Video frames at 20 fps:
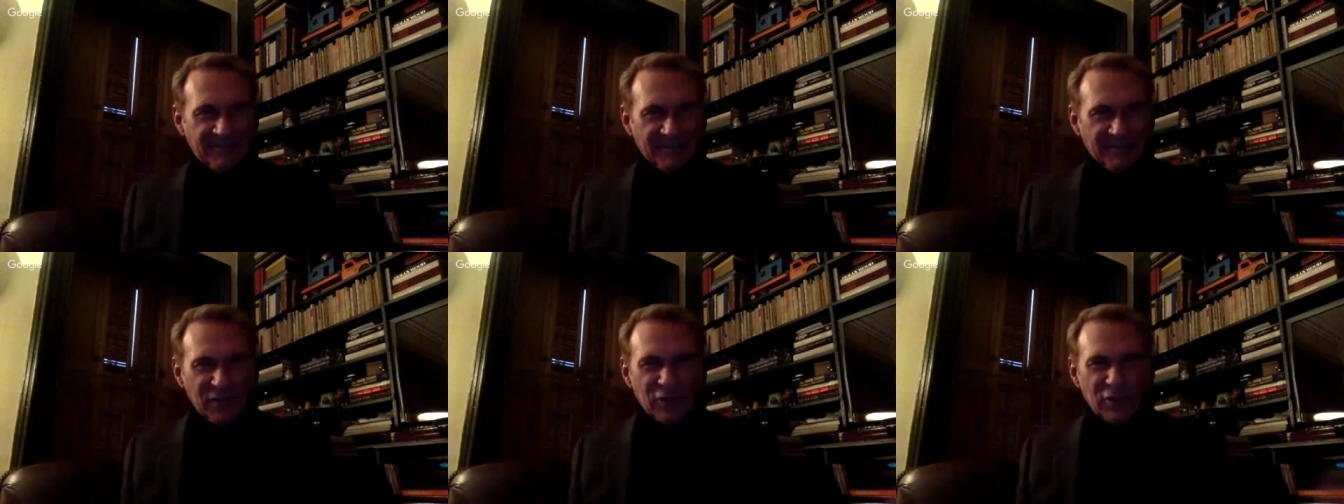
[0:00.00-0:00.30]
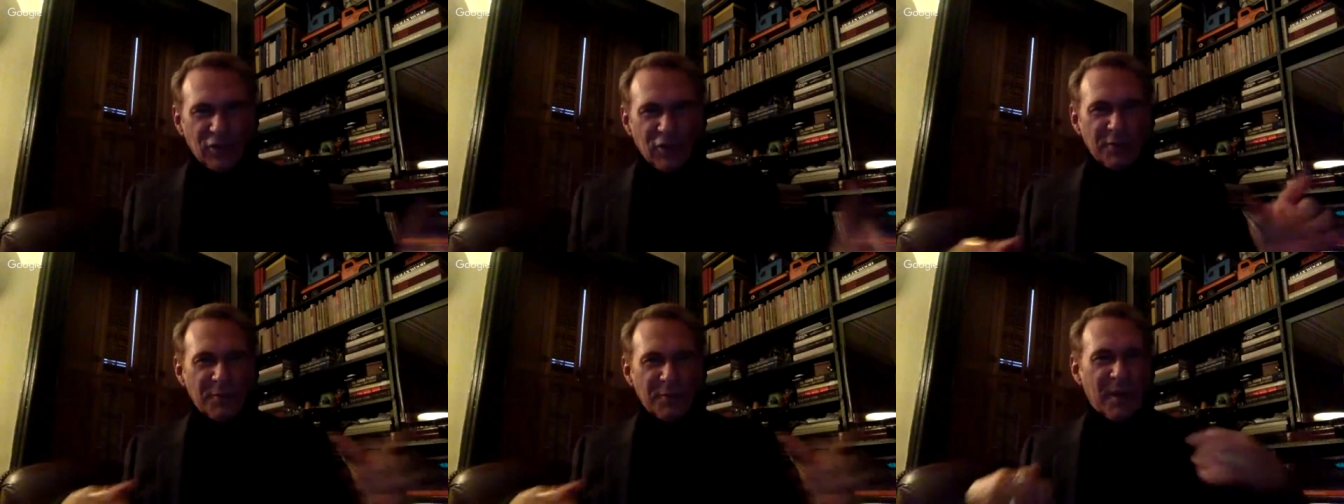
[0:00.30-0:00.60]
You
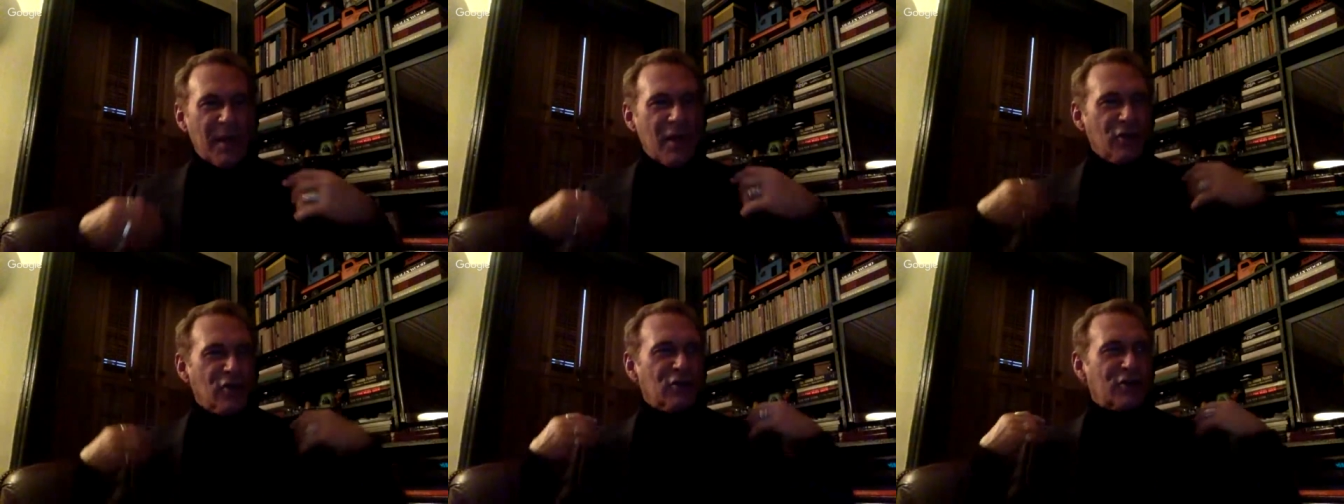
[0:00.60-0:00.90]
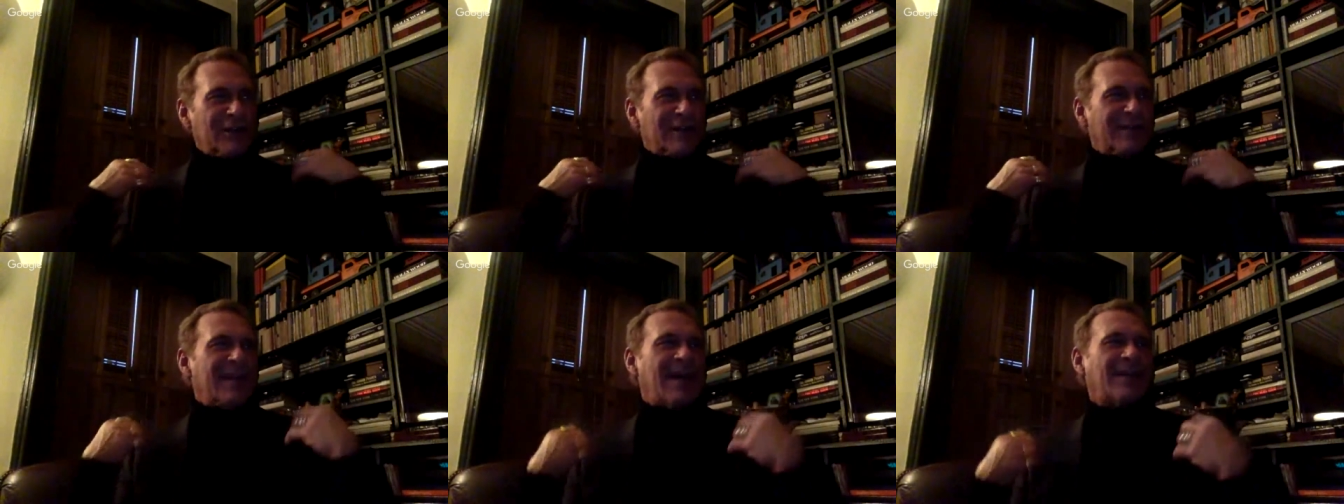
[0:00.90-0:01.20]
don't, but you
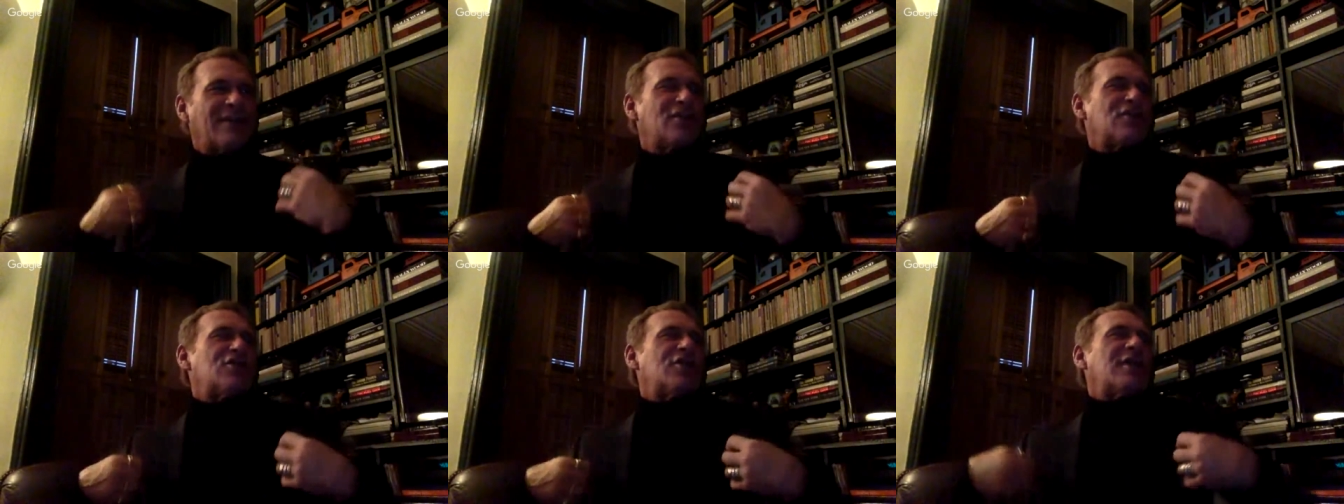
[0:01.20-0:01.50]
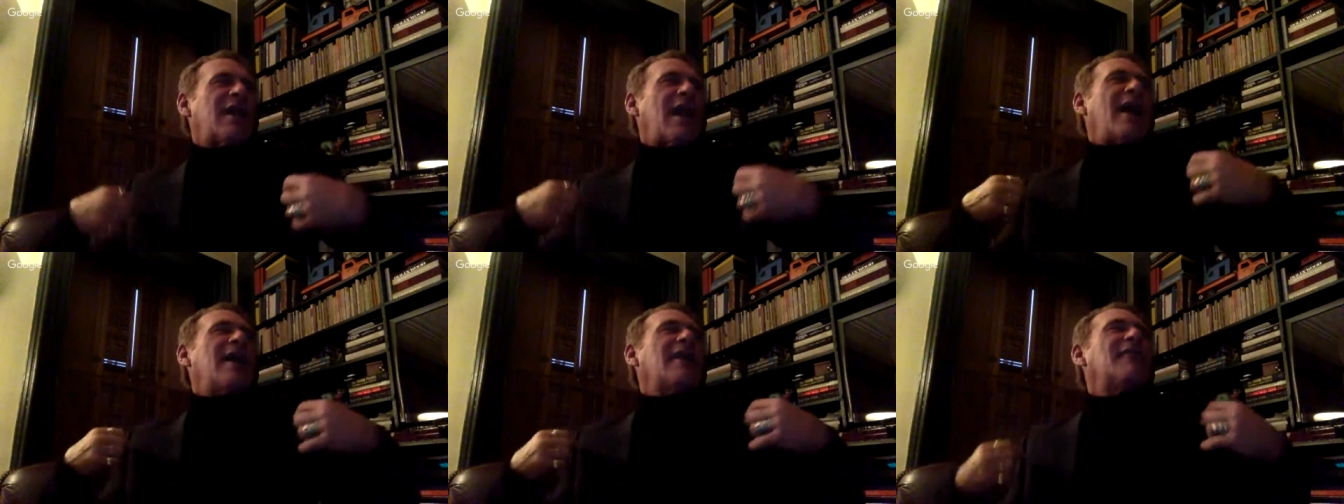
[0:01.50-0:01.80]
just let the shirt
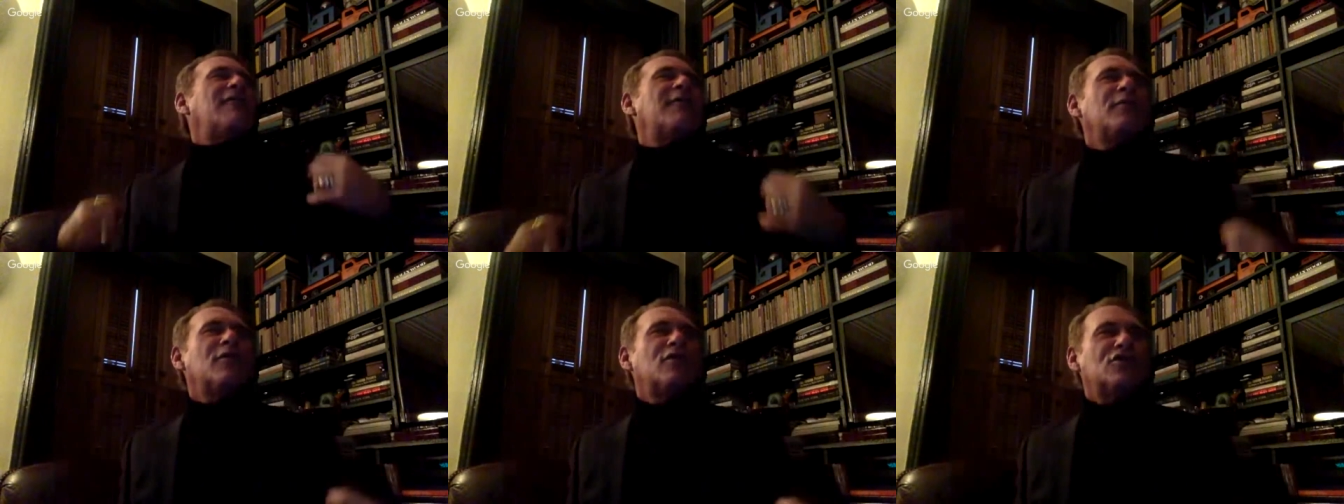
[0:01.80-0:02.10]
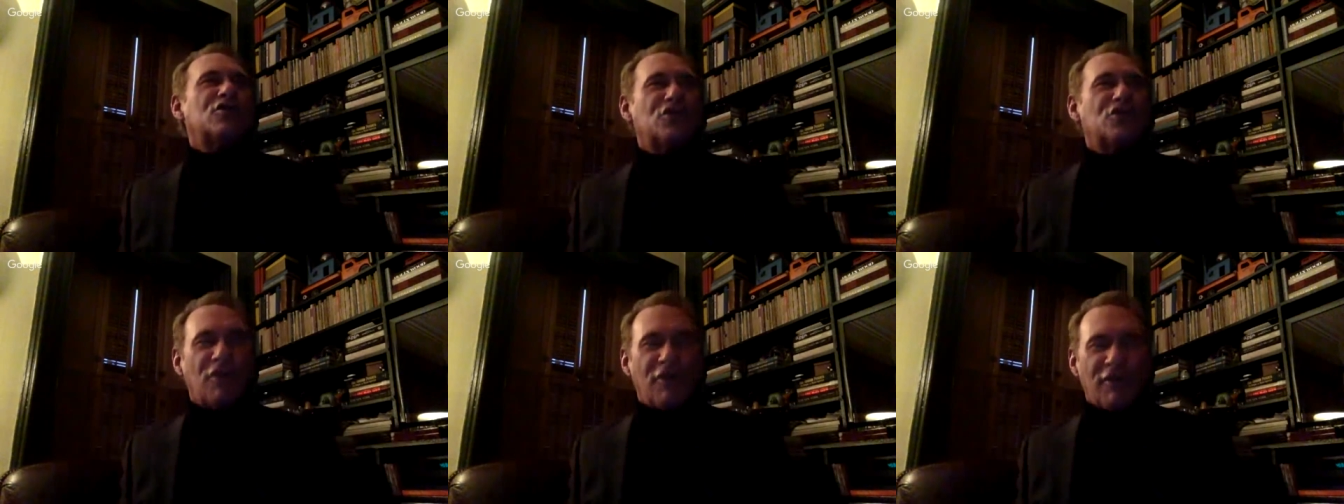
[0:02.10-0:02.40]
hang from your
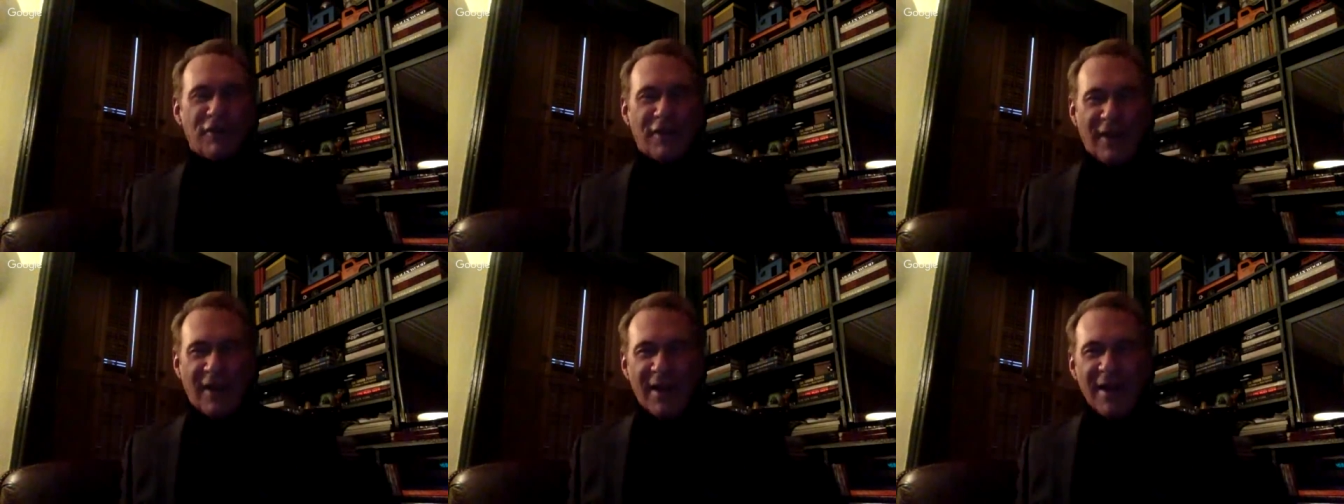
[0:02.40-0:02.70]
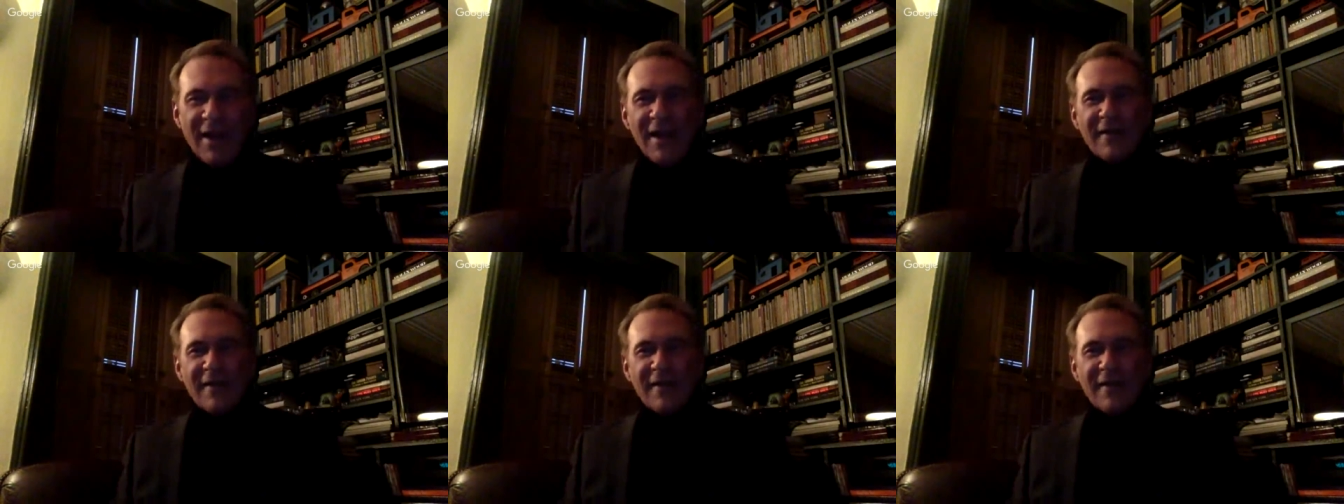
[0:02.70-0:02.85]
shoulder.